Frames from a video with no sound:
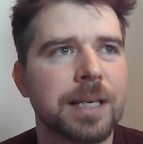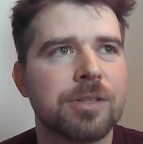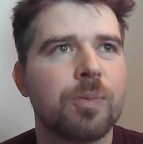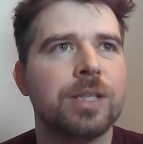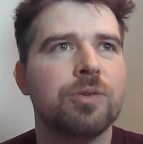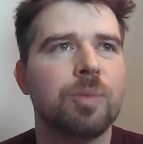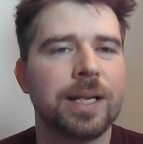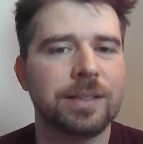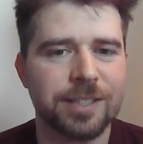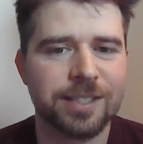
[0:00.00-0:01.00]
to be, so when you
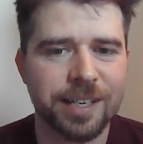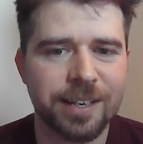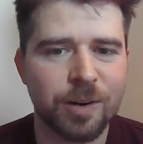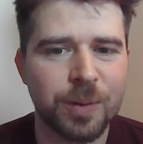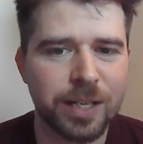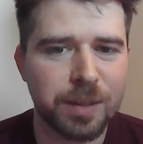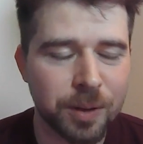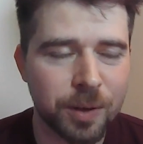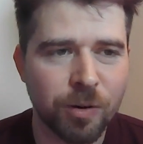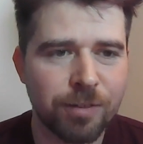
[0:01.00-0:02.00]
went to see a Winnie the
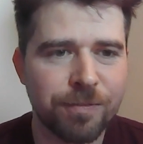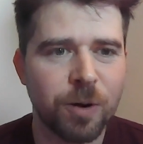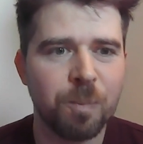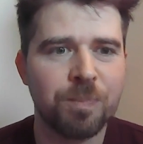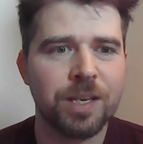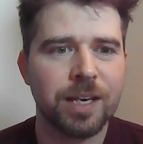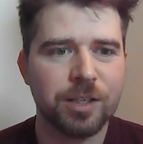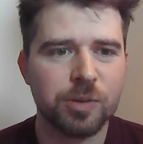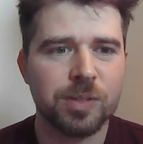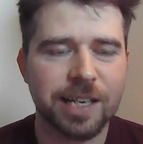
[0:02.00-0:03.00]
Pooh horror film,
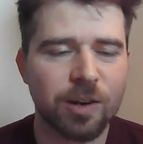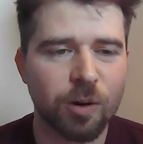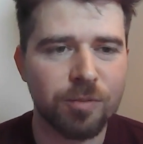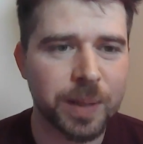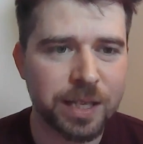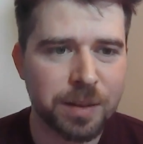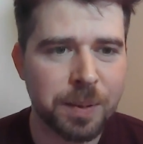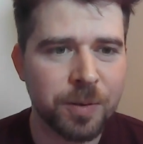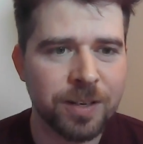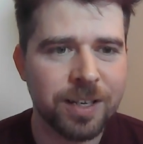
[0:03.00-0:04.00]
you see a lot of Winnie the
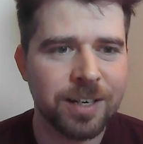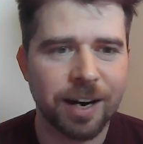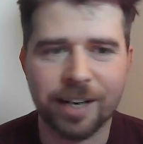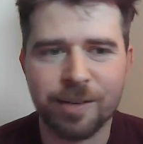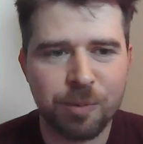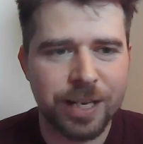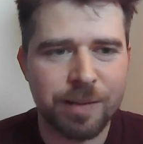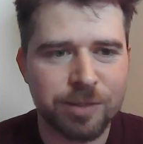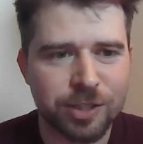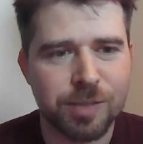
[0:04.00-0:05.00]
Pooh. I didn't want
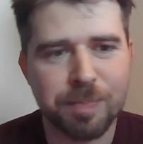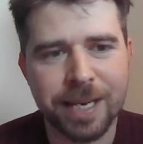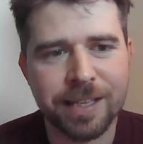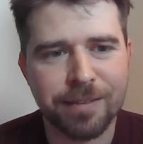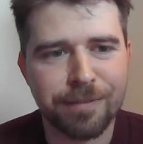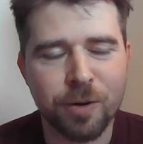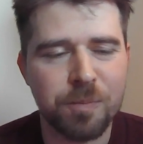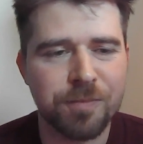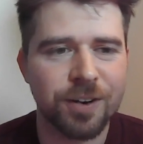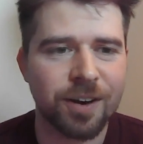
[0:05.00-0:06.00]
him to just be in the
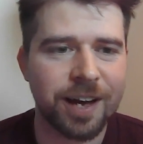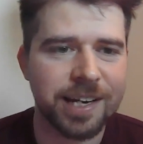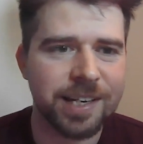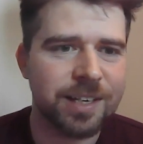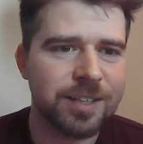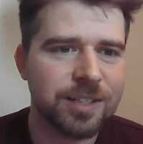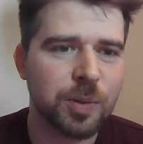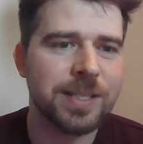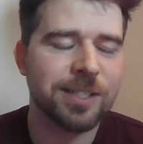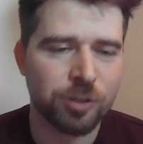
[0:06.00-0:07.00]
film for like
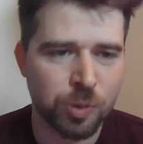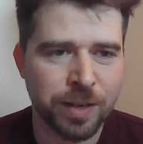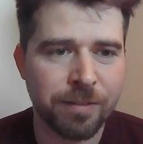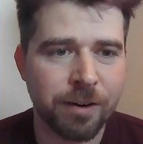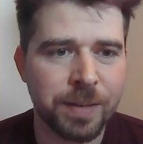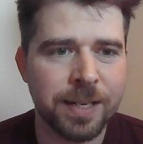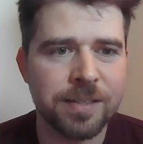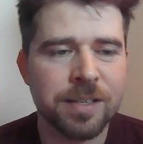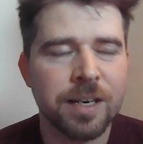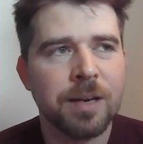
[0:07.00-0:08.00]
20 or 25
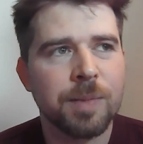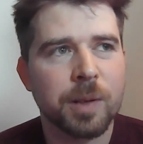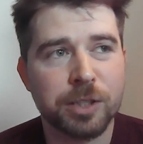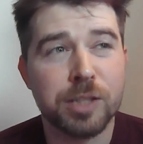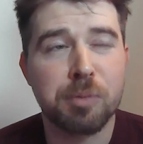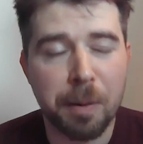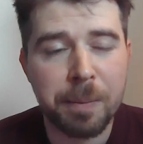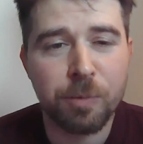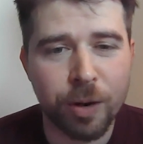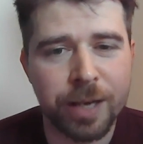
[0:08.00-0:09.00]
minutes, which is
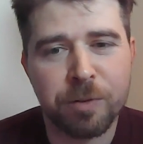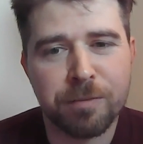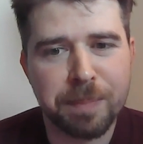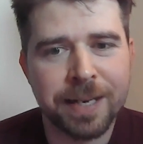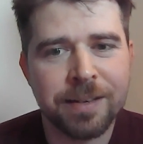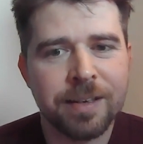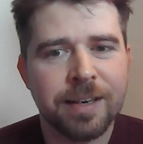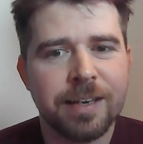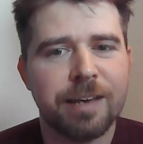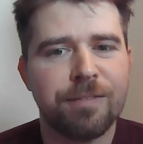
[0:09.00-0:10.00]
probably what it would have been
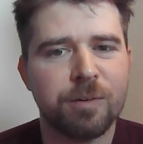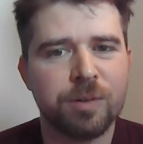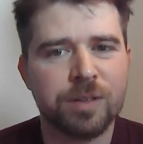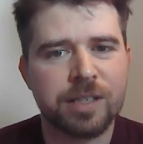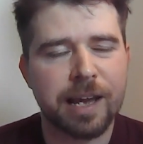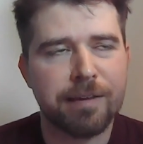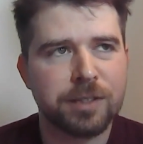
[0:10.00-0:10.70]
if it was